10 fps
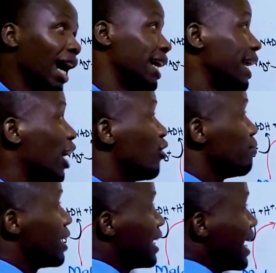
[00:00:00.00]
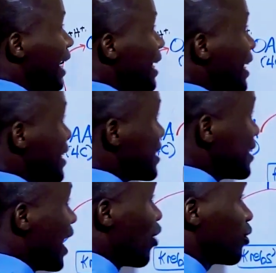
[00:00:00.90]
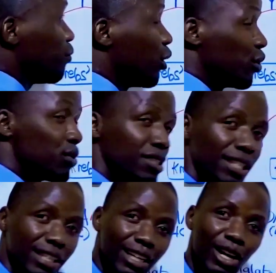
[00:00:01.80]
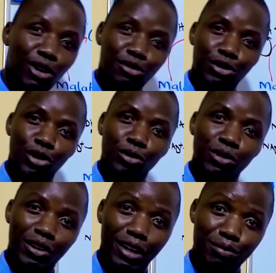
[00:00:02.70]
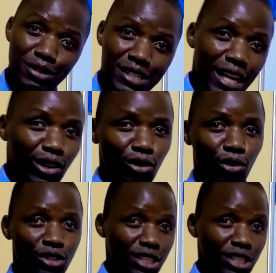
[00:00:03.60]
and how many NADH are we producing from Krebs cycle?